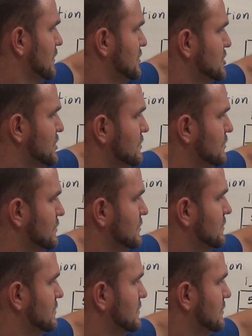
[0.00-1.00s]
2
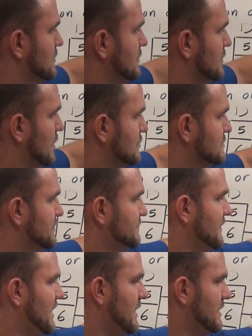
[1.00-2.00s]
goes to
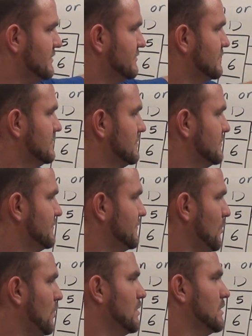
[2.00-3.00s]
5,
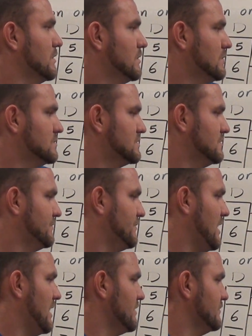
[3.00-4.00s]
4 goes to
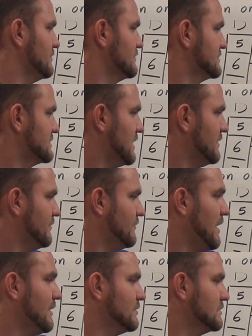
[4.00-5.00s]
5,
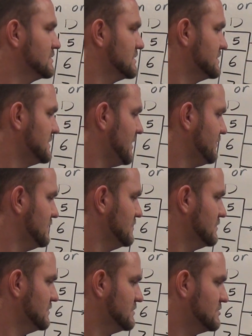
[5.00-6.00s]
5 goes to
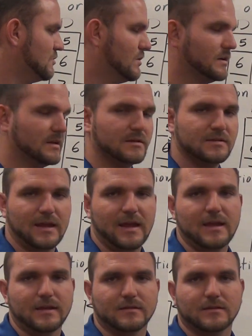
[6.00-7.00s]
7, 20 to
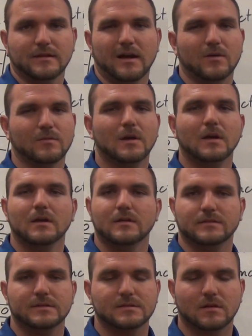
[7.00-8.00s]
8. Now,
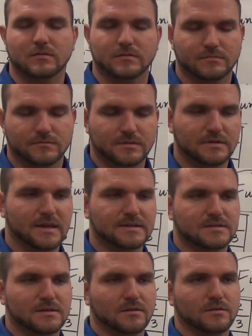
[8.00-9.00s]
these aren't
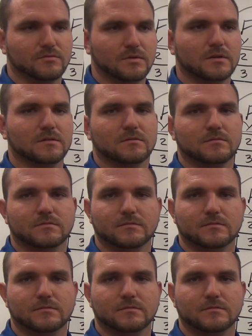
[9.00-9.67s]
necessarily real